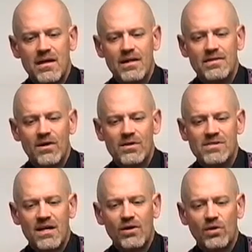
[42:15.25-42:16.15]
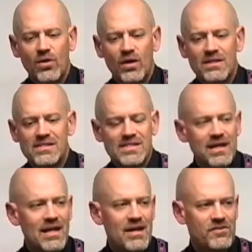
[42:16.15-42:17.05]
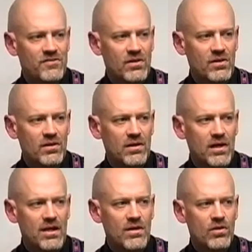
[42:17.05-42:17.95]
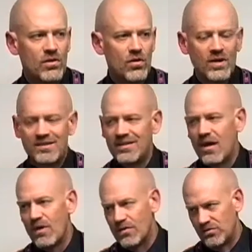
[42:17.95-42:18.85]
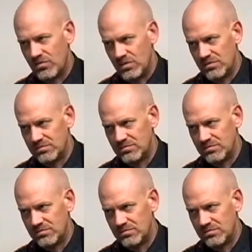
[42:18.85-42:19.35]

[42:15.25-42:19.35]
and there is a glory celestial and a glory terrestrial.